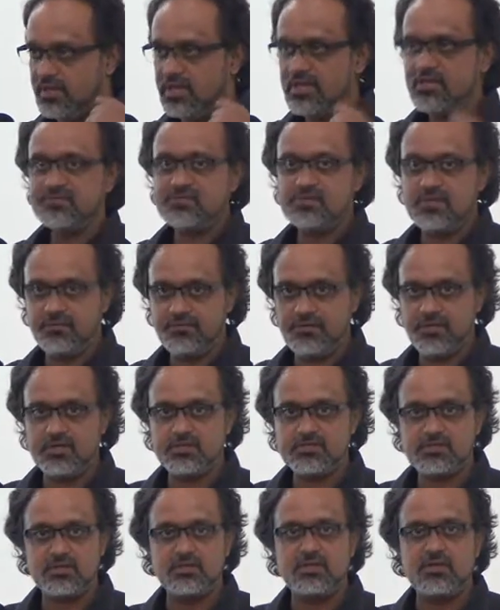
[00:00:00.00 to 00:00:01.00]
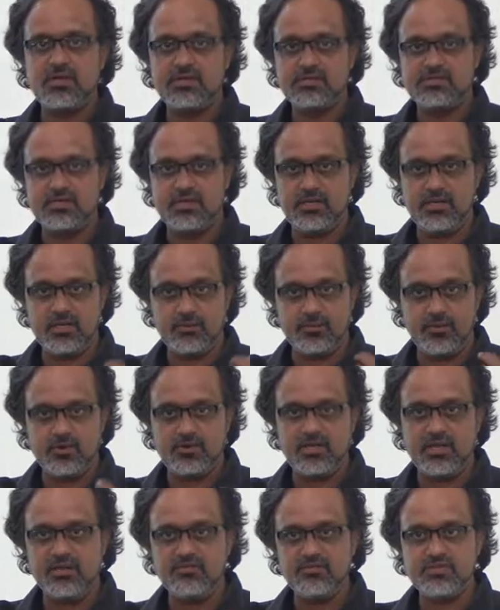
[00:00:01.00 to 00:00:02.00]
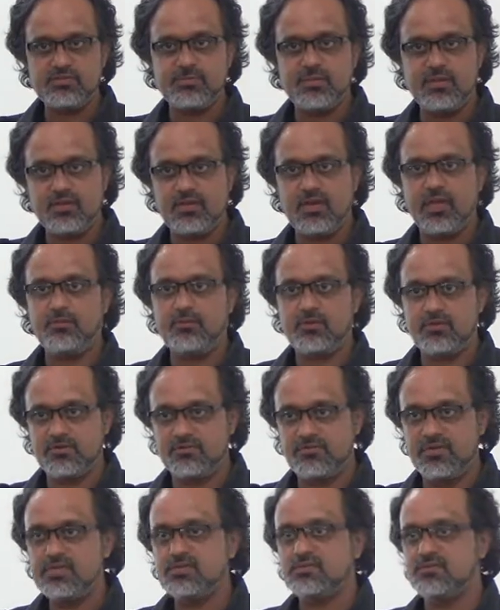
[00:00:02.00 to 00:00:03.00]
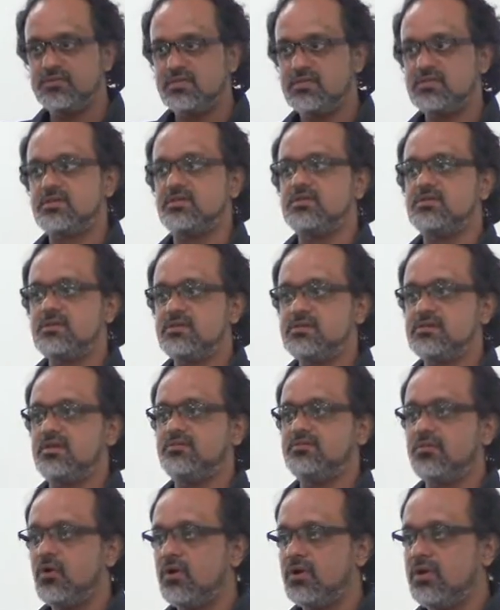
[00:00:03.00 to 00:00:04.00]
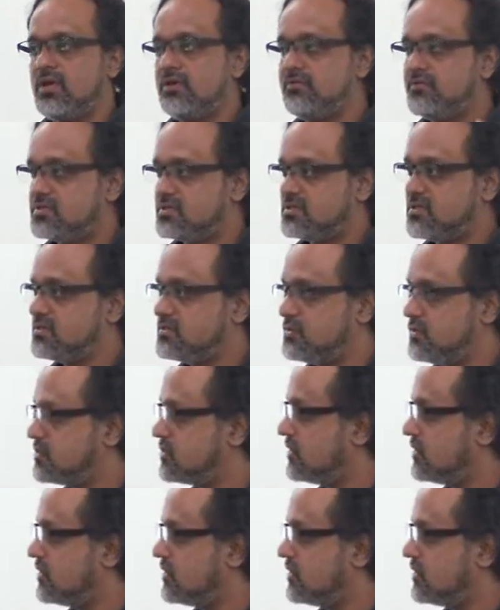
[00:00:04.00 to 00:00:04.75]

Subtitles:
give certificates to the country about the investment climate of each of these countries, and foreign investors